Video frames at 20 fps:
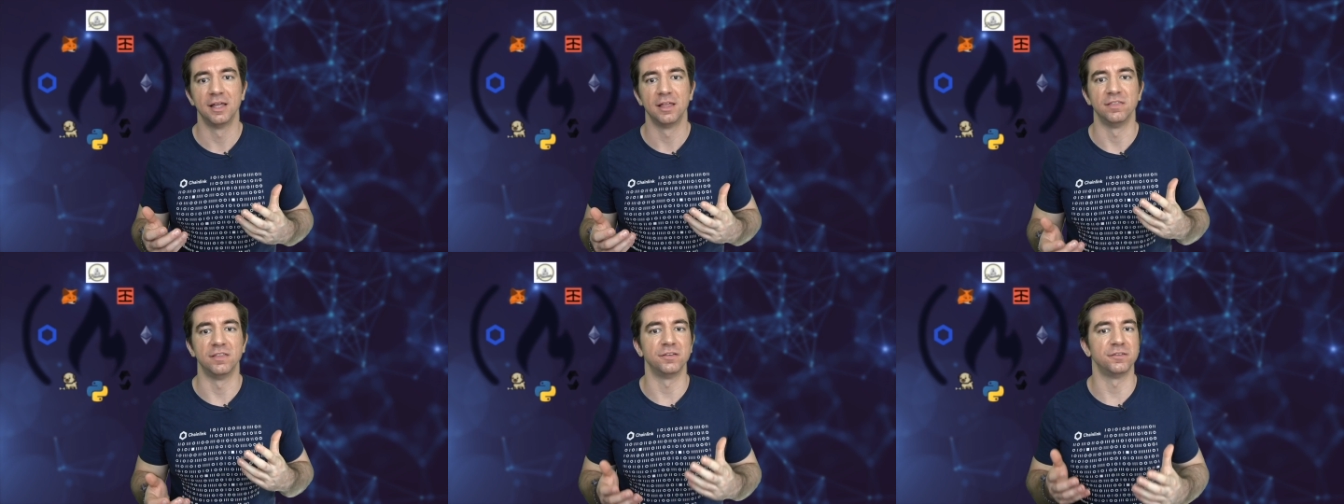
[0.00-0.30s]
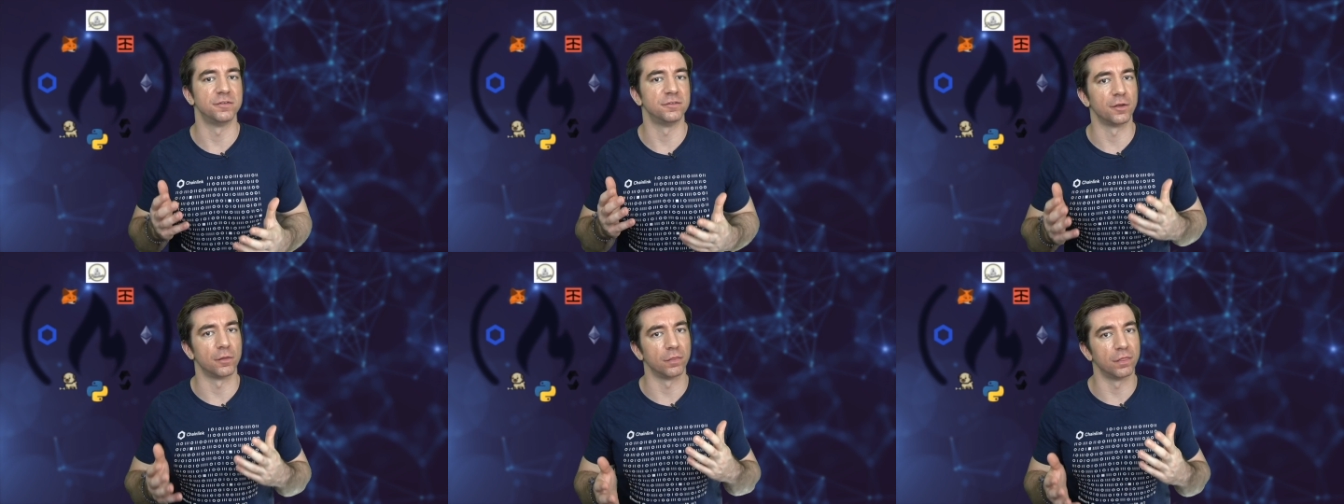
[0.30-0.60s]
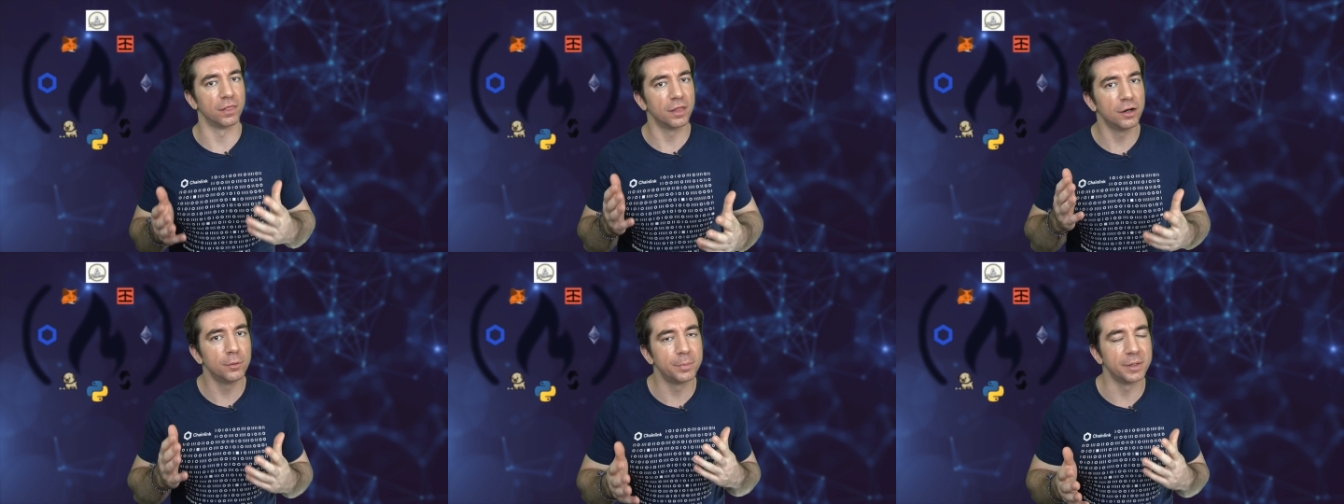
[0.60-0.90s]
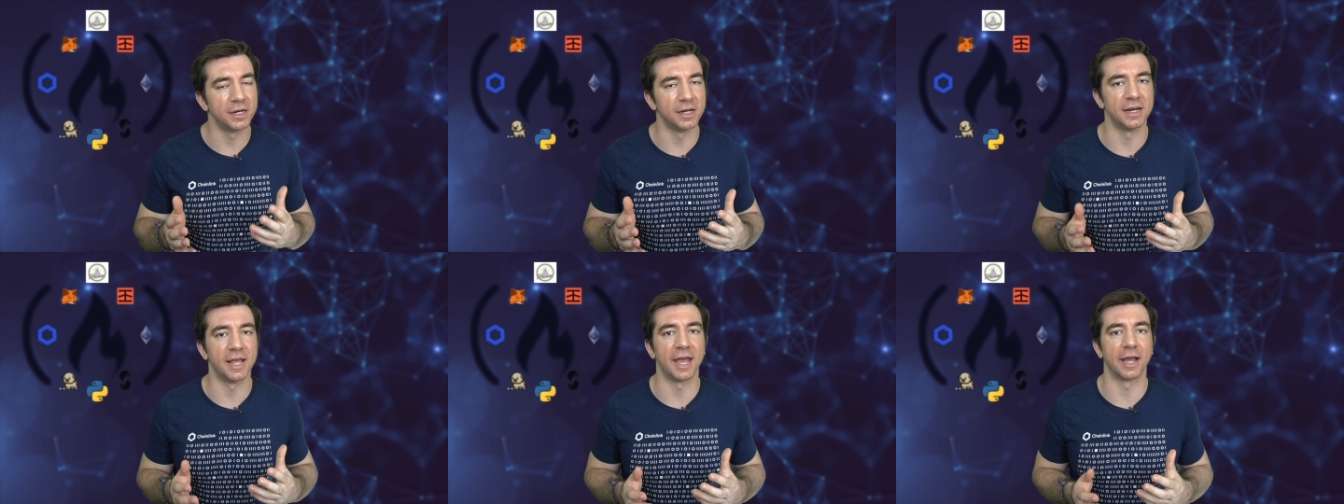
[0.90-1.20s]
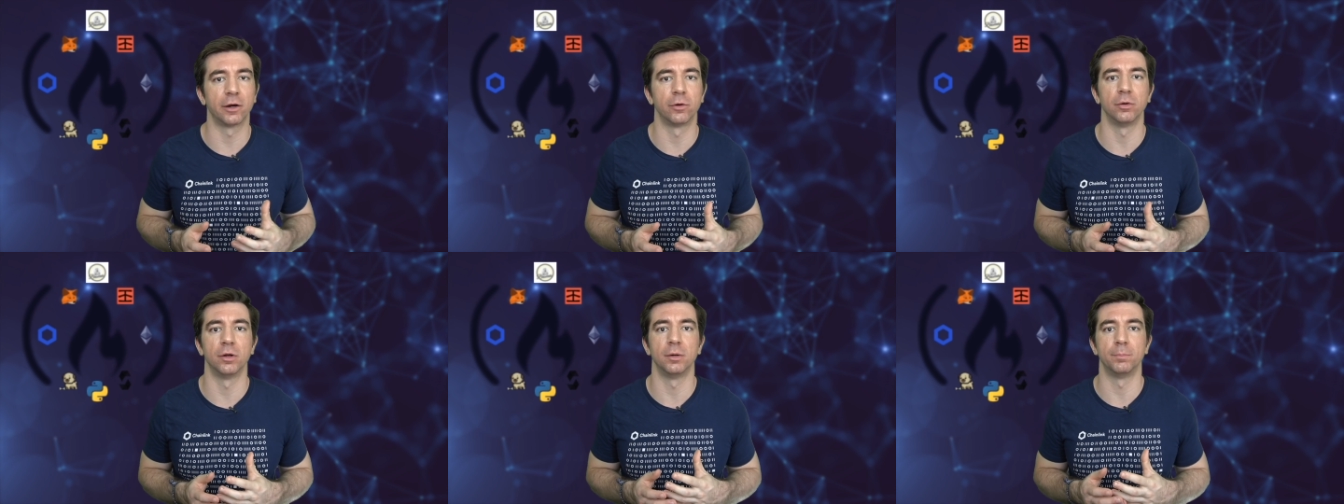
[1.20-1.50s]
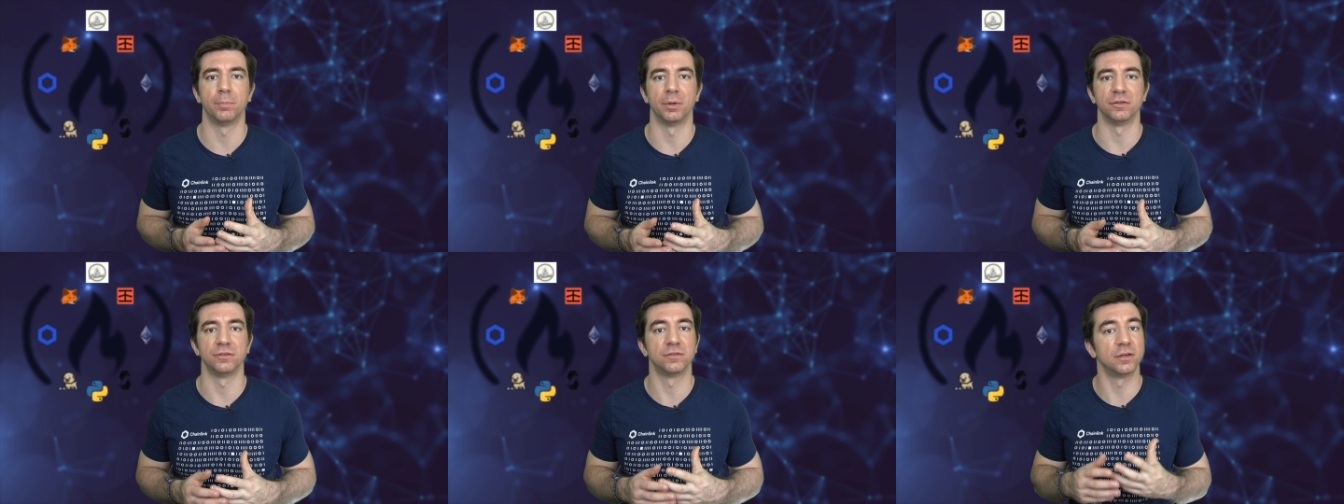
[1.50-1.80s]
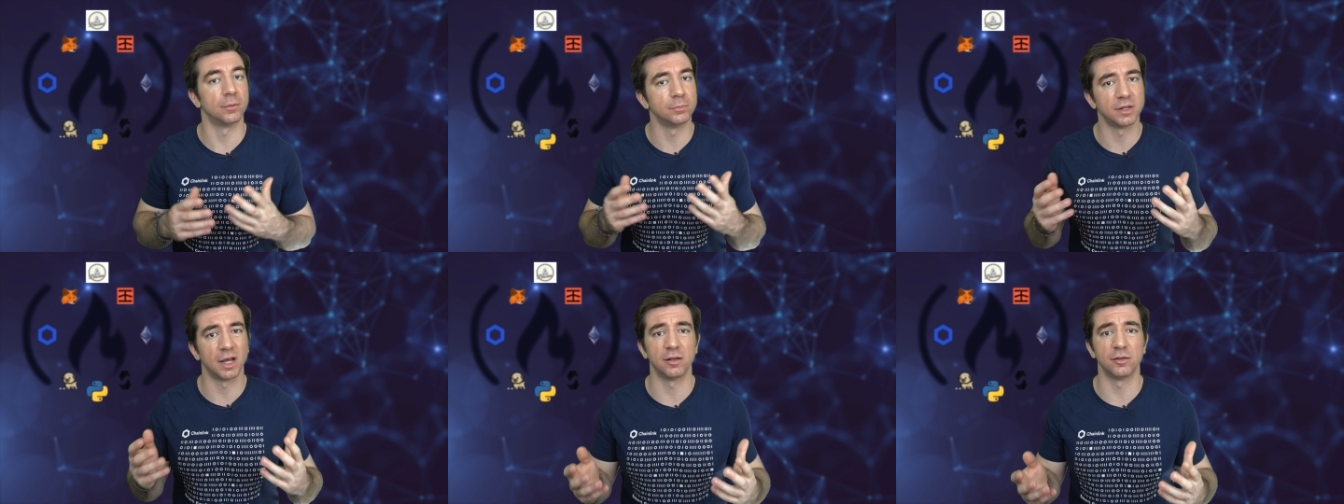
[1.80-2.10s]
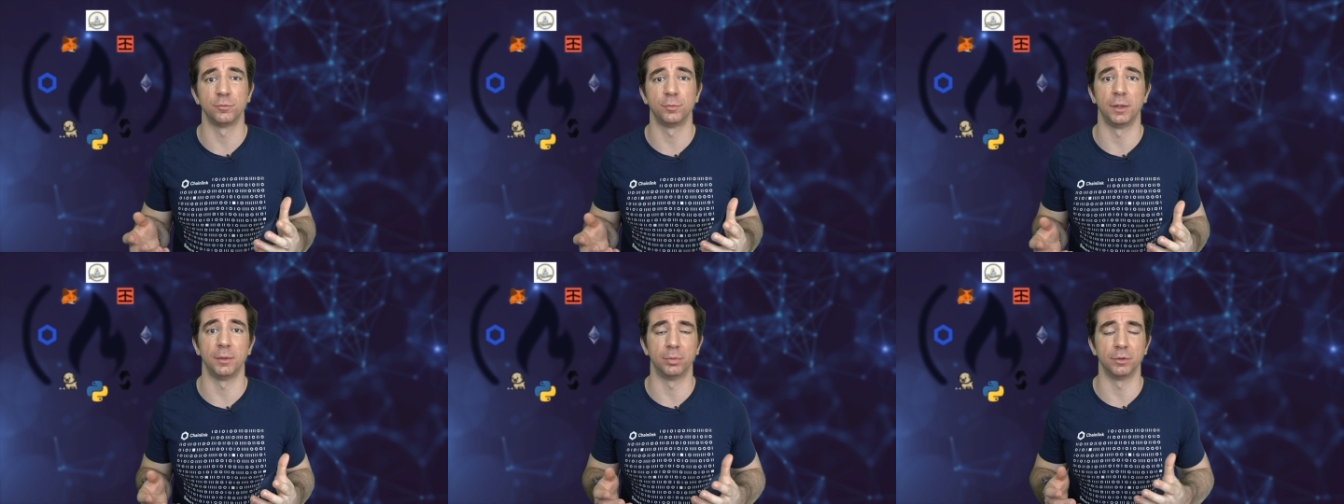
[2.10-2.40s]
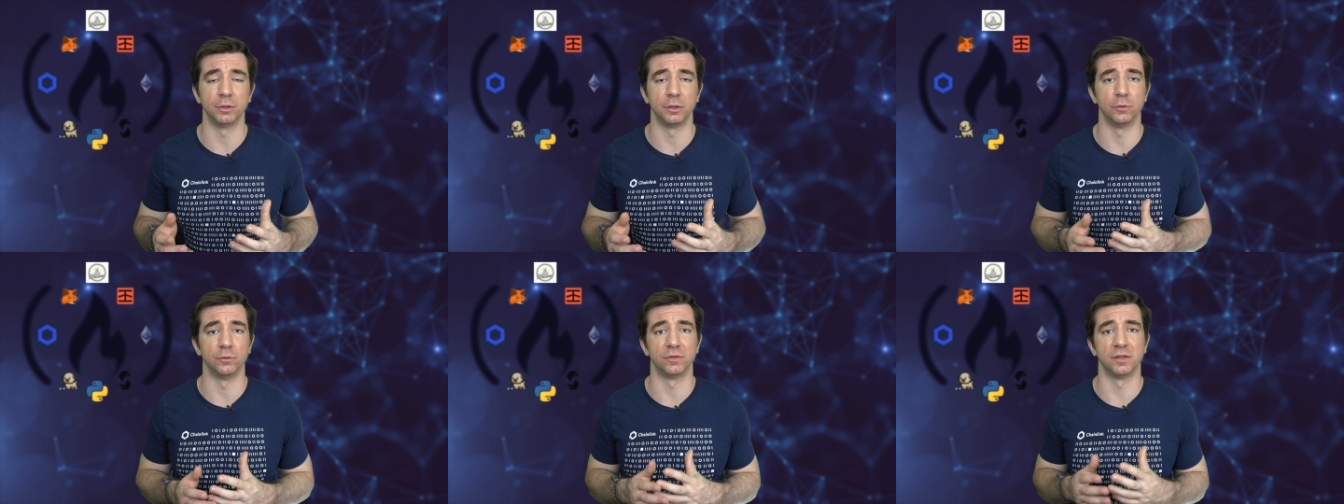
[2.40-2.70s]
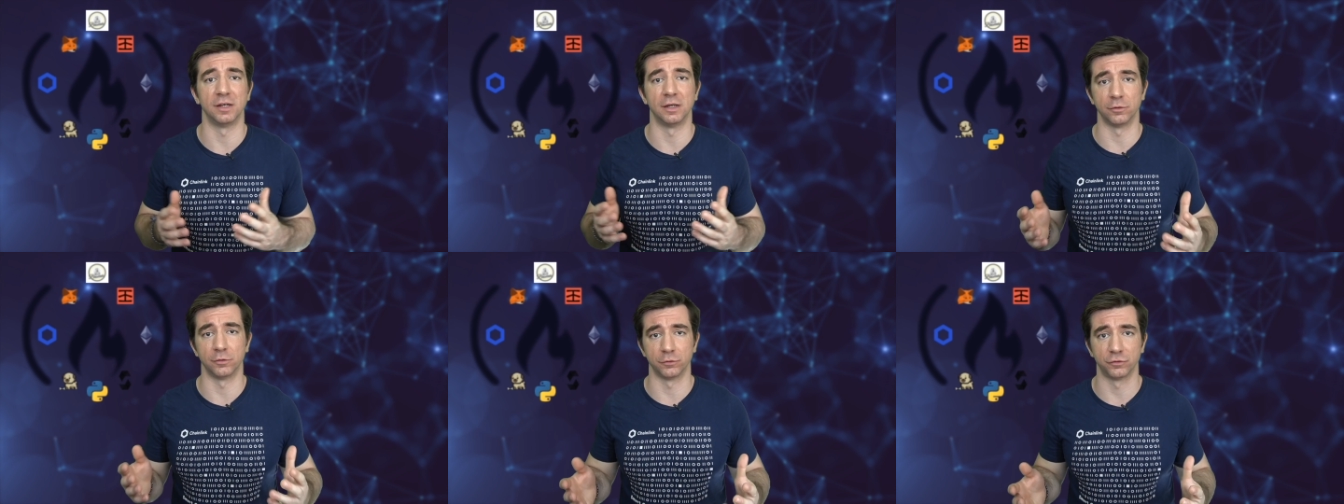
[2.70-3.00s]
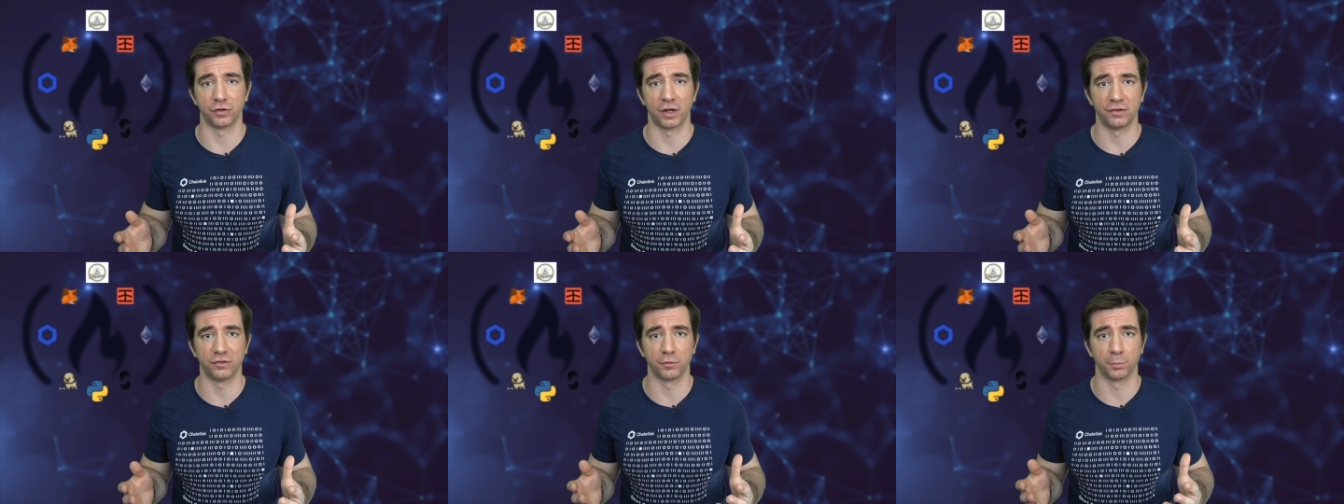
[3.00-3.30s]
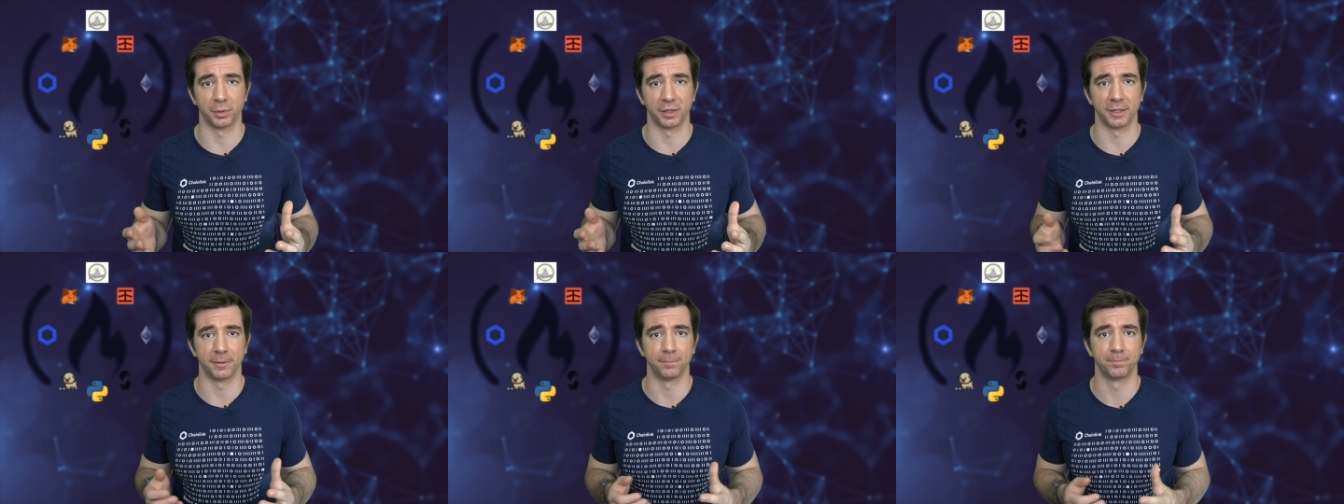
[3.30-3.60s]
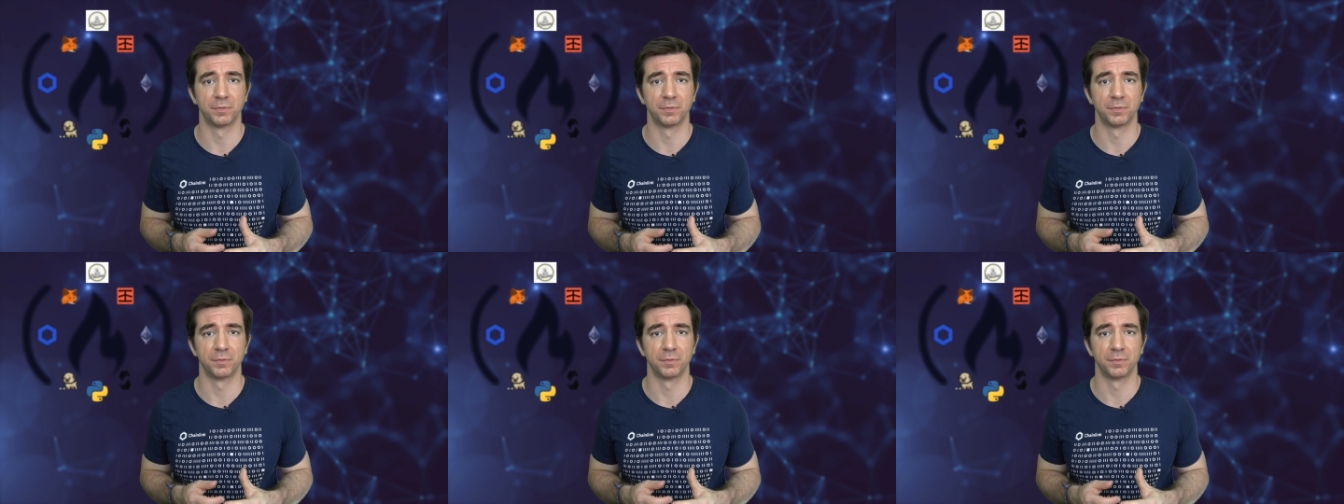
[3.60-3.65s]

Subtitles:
this is a little bit inaccurate, but sometimes people use it interchangeably.